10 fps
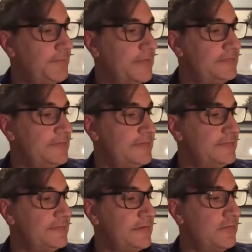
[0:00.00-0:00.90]
This
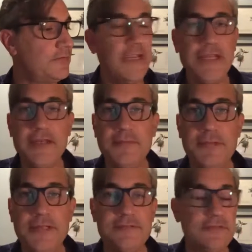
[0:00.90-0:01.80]
is Green
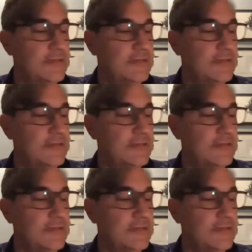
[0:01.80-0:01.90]
Means